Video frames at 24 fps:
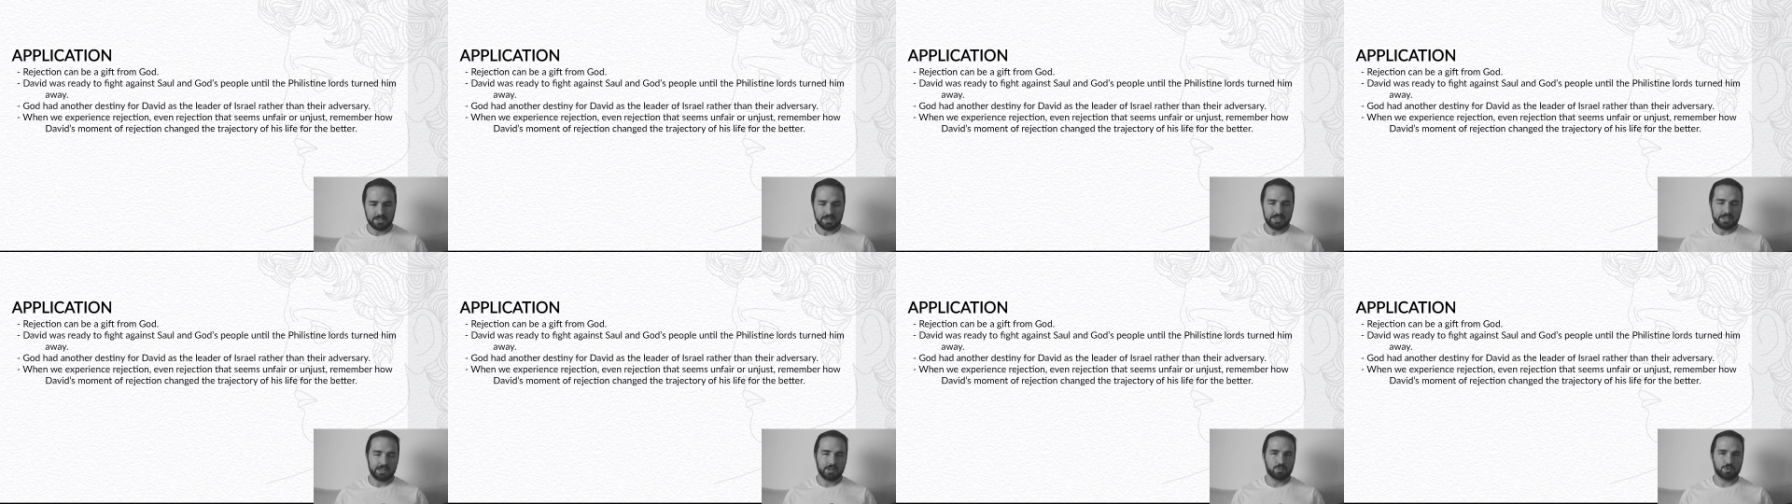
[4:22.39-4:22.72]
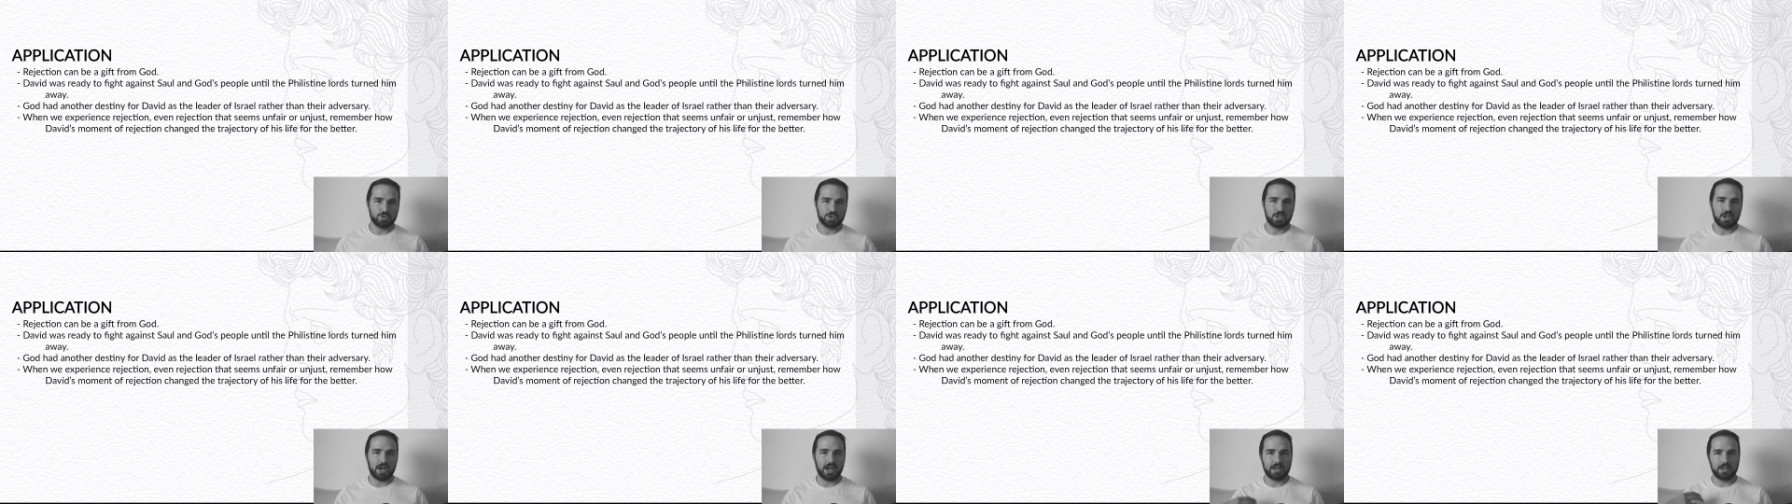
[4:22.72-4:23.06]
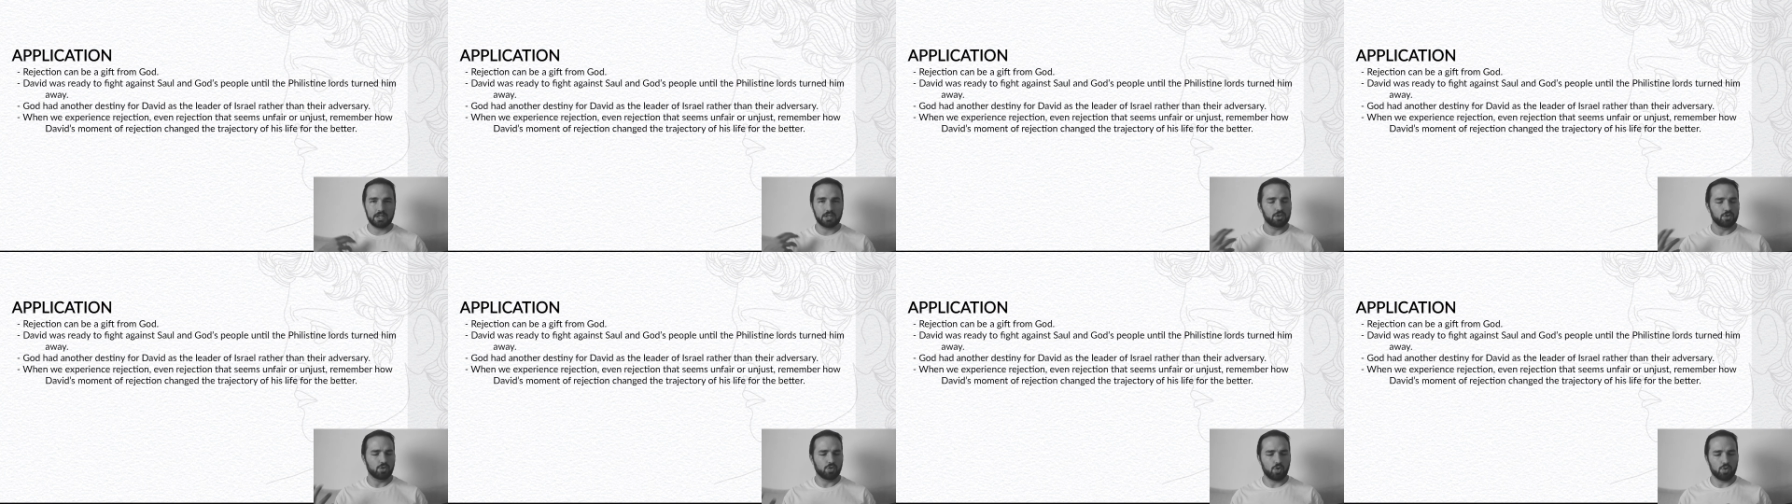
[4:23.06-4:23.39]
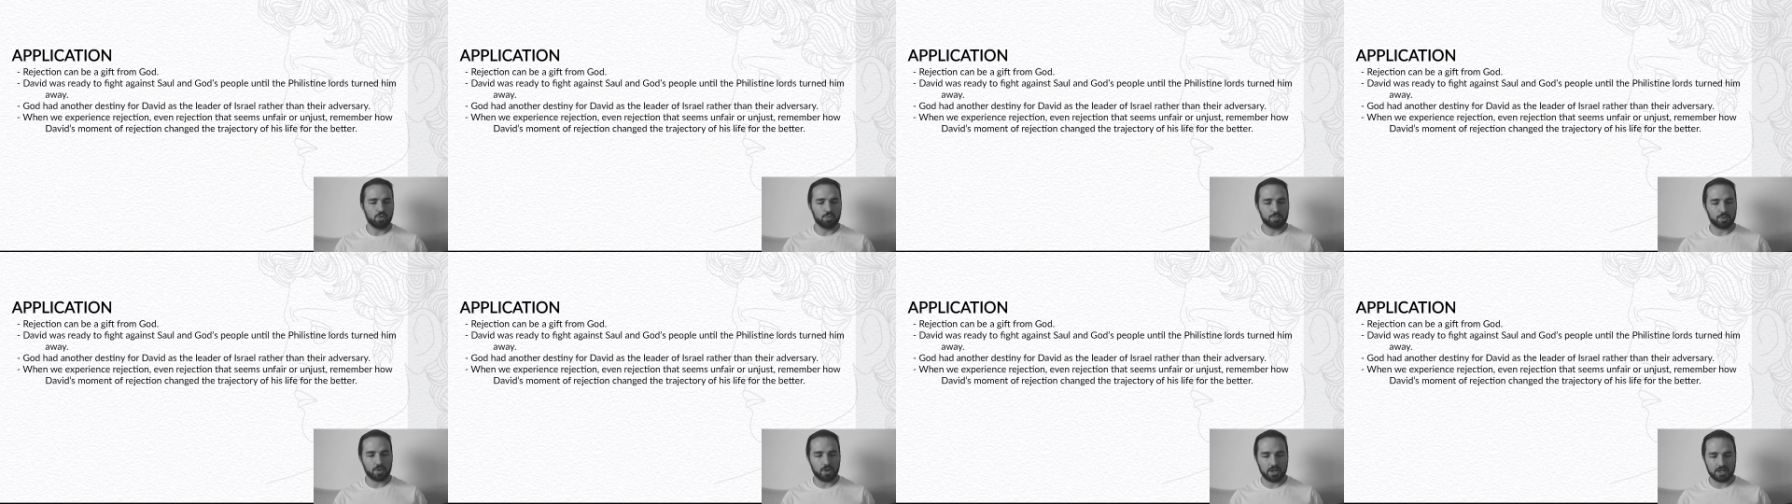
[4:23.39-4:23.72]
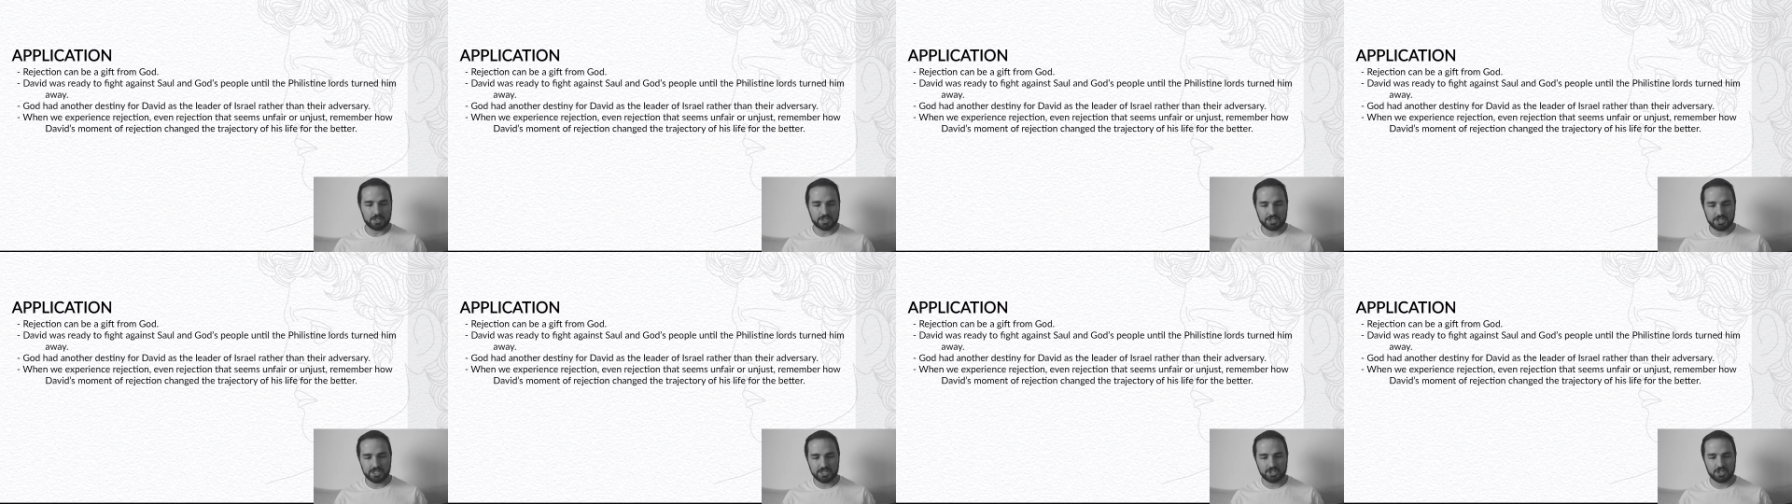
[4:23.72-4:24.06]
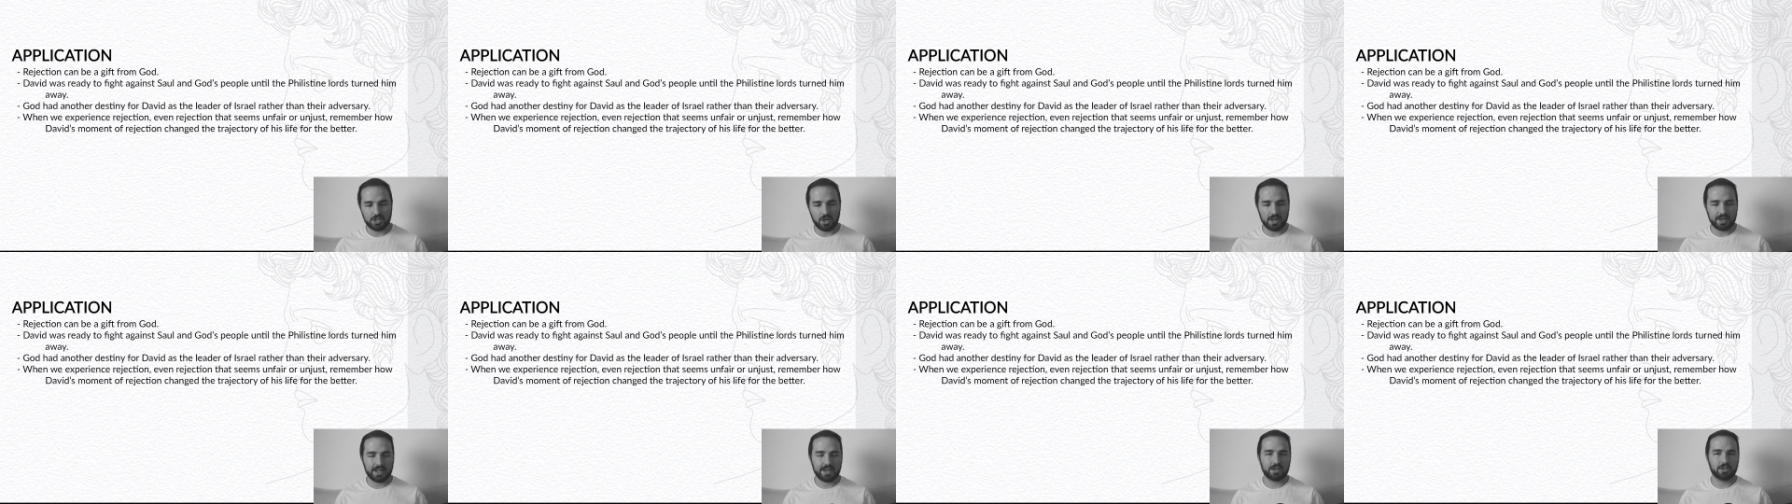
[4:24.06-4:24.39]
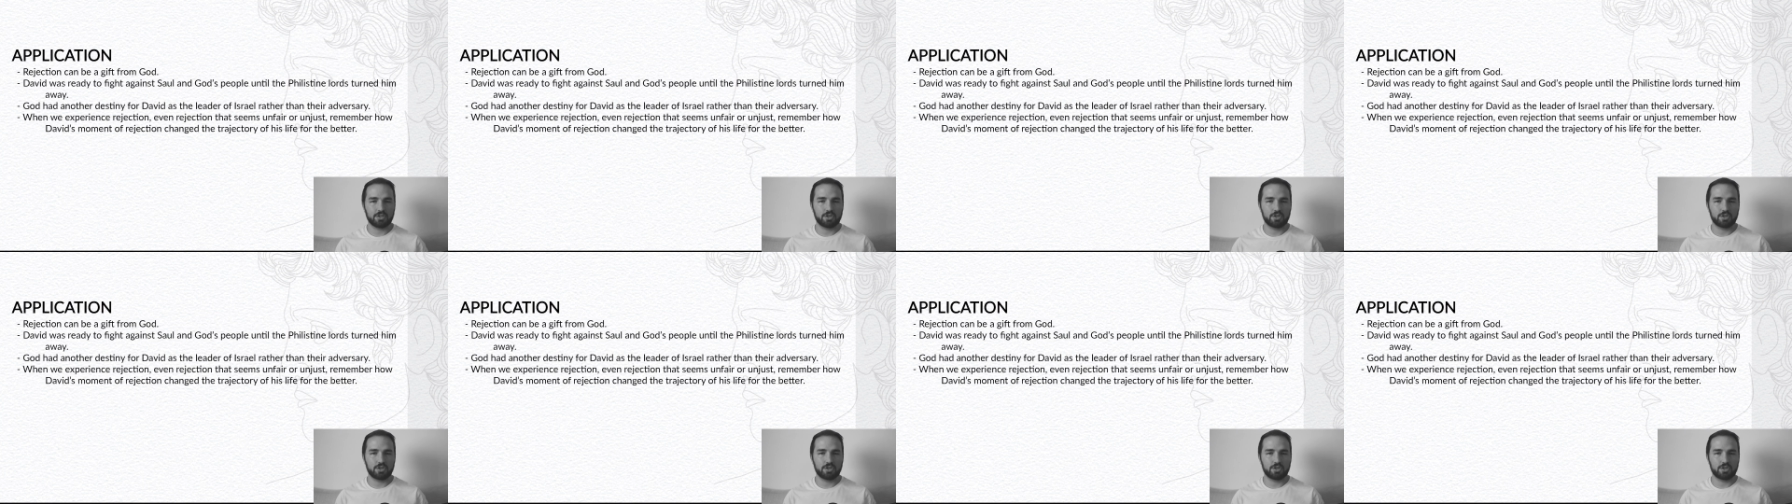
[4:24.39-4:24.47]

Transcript: He was guiding the whole process. God had